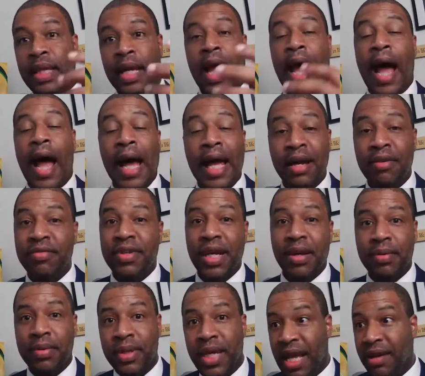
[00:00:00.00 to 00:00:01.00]
I have
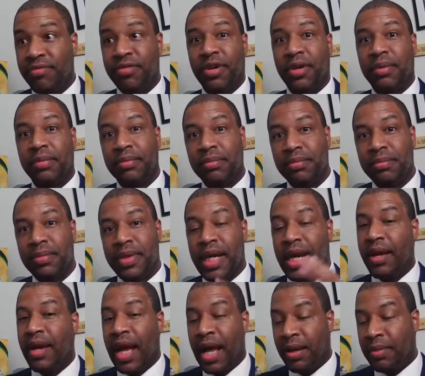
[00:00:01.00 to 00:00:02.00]
never,
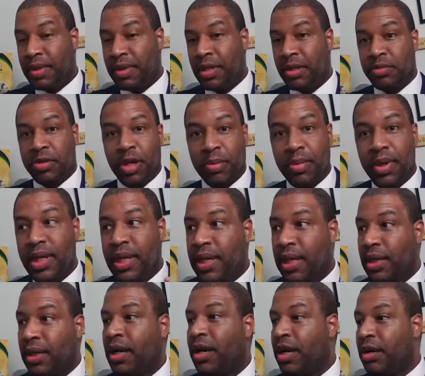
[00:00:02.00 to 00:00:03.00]
somebody can
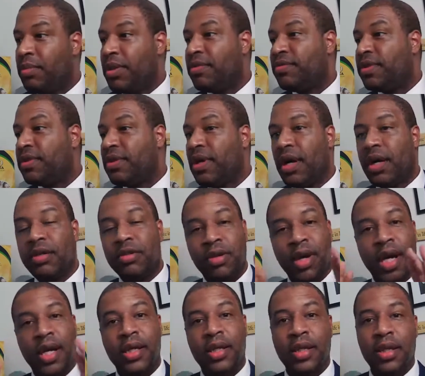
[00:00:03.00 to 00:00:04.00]
correct me if you're wrong,
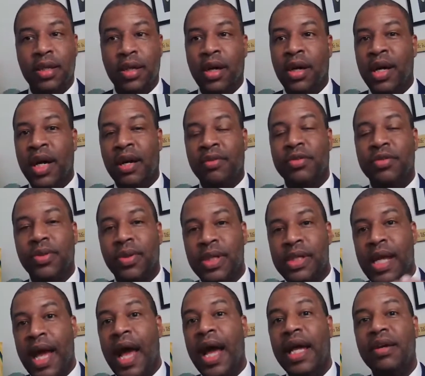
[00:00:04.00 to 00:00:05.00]
right here or afterwards.
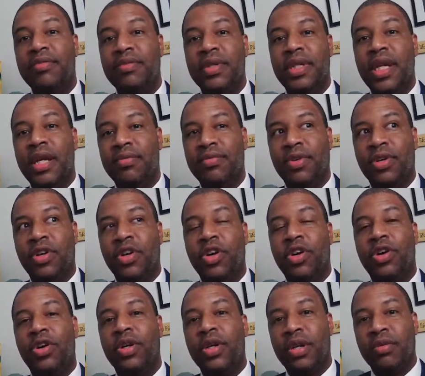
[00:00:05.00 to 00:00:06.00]
I have never
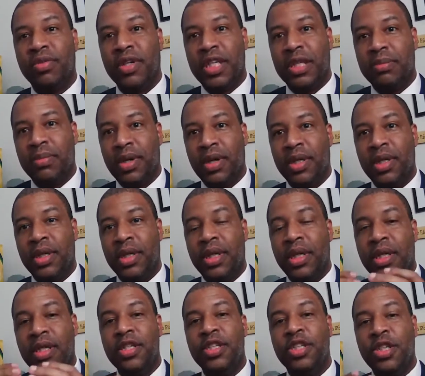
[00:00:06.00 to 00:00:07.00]
heard of anybody
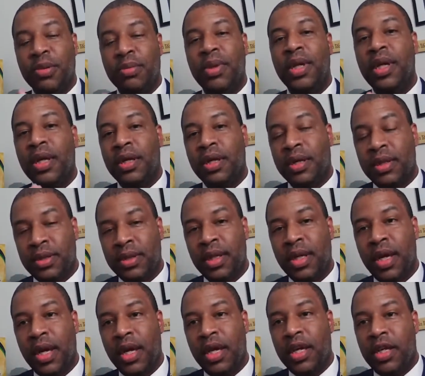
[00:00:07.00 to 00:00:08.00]
in Jamaica
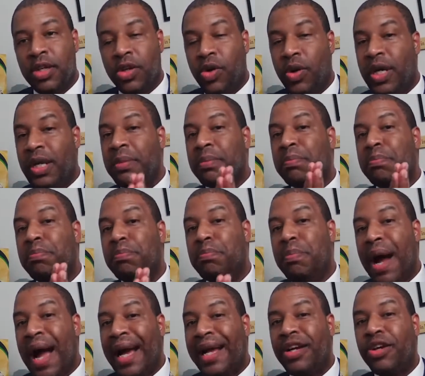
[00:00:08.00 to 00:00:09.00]
going
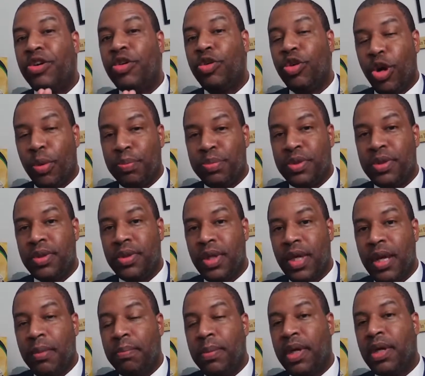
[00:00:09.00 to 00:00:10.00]
bankrupt
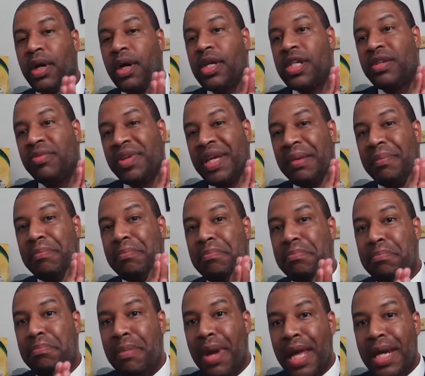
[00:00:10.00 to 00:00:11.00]
because of a
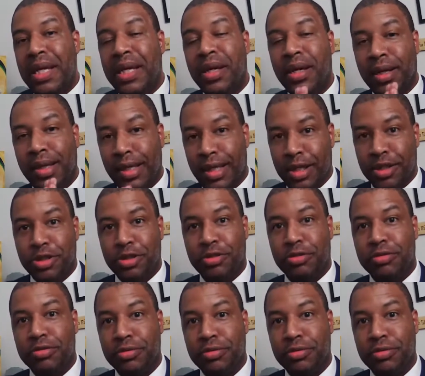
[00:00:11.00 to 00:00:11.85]
medical issue,